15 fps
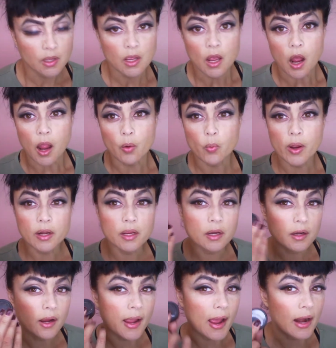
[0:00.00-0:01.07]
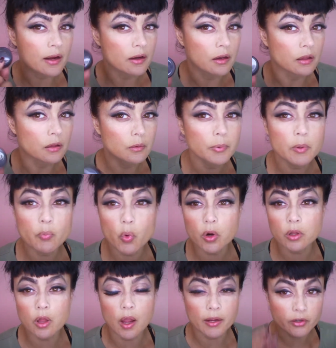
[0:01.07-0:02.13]
I went in and I added a little bit more
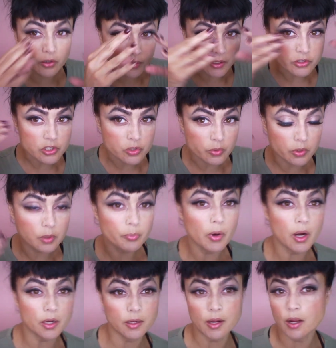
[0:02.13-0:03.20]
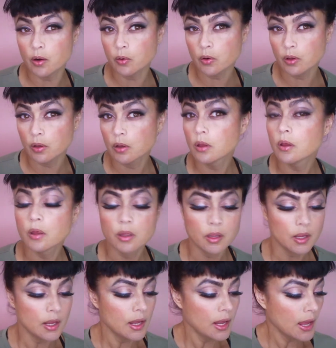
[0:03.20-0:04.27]
liner and just really brought it out.
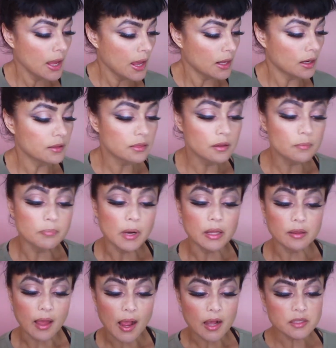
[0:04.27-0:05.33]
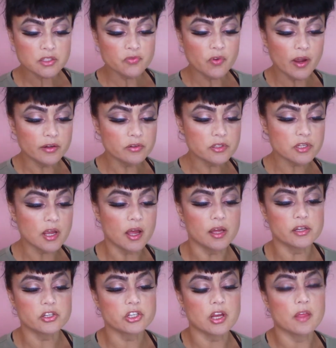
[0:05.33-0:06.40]
And I think my last final
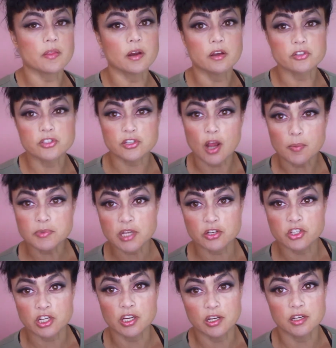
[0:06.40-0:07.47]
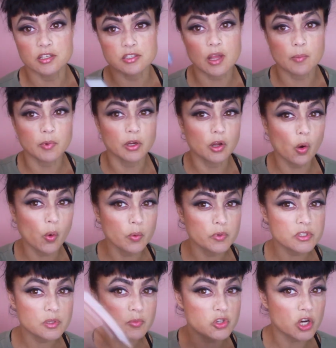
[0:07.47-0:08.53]
touch, and then I'll stop touching it, is I'm going to go in with
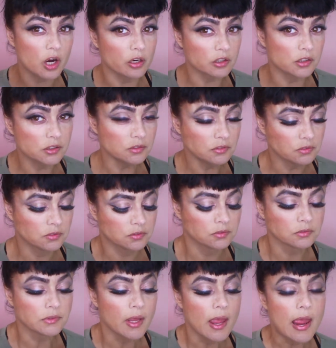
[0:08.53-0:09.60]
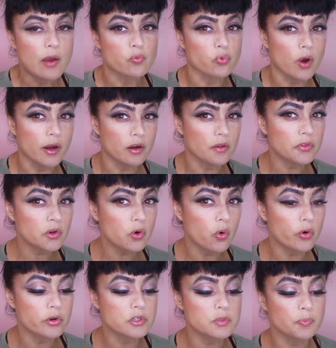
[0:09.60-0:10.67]
some charcoal and right on the
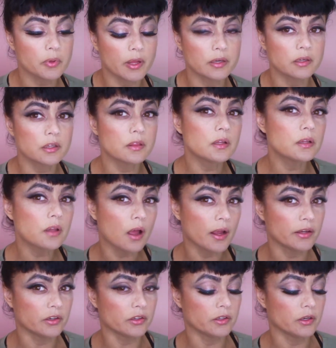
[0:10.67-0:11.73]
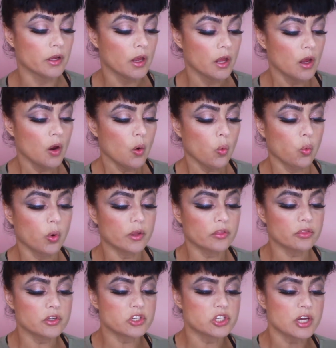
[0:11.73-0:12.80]
corners blend in the liner with
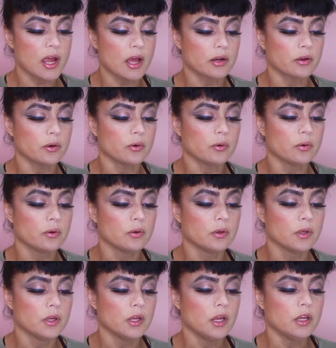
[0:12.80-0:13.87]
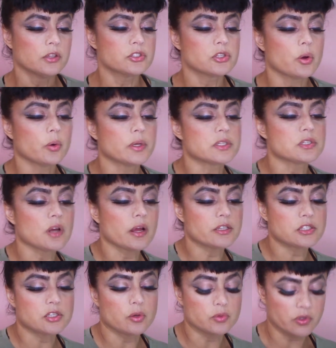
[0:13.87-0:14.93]
the shadow so it's not
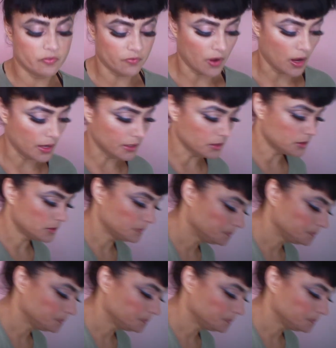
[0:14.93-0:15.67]
so defined.